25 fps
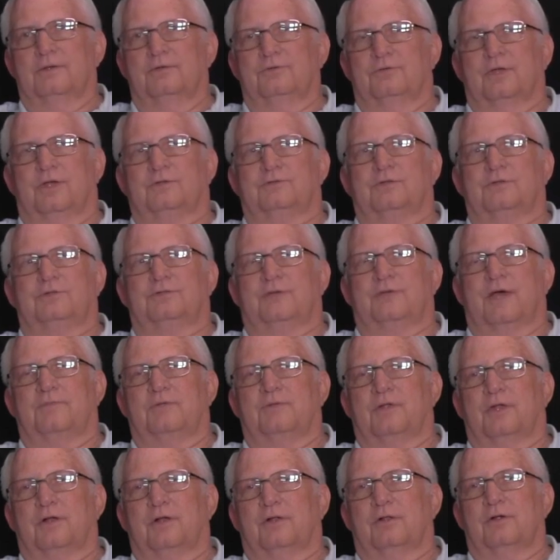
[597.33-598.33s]

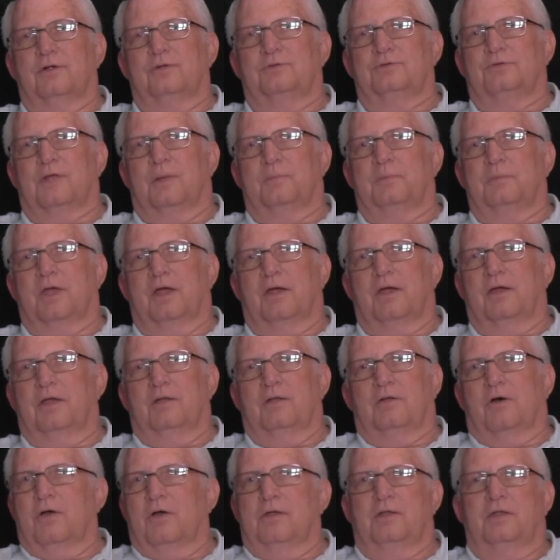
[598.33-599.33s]
67 kilohertz subcarrier,
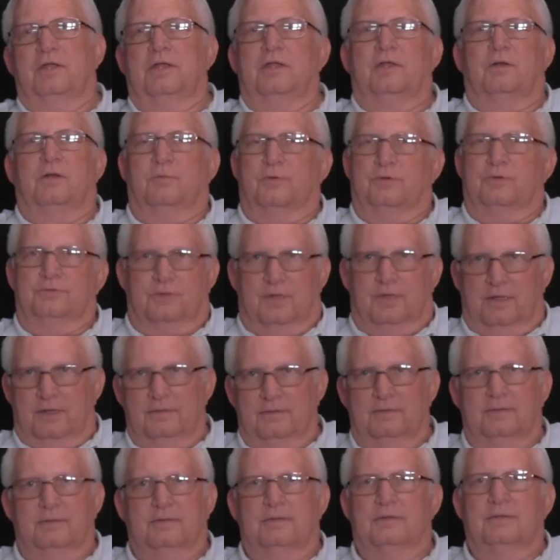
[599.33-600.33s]
and all you needed was a
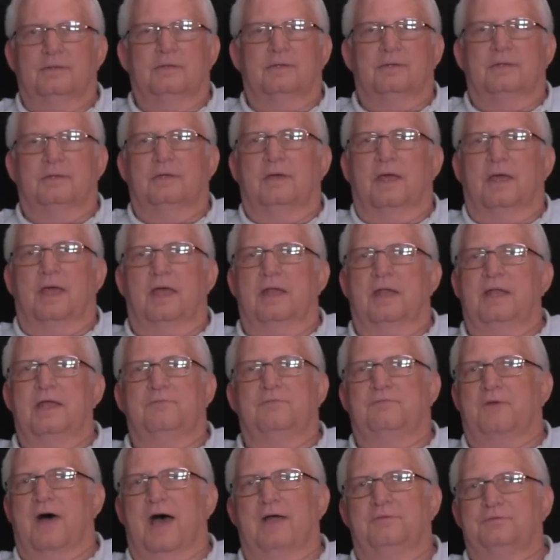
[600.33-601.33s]

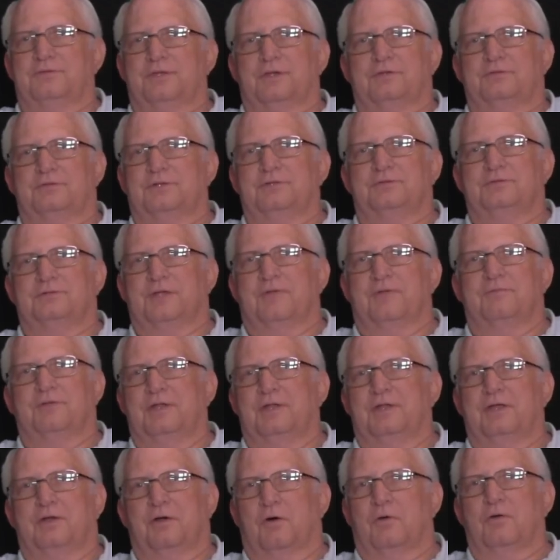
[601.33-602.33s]
NE567
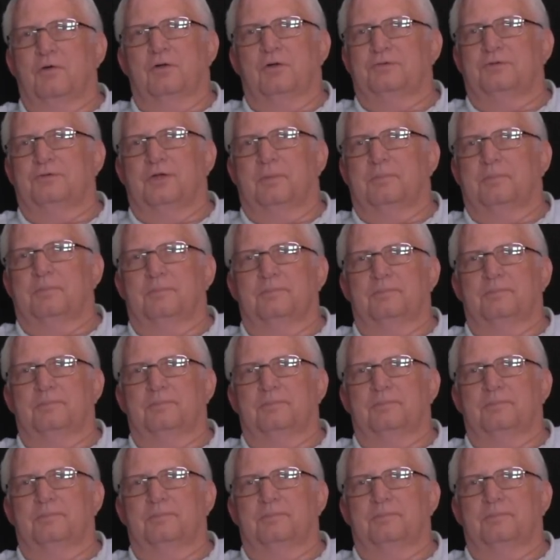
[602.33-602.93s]
decoder chip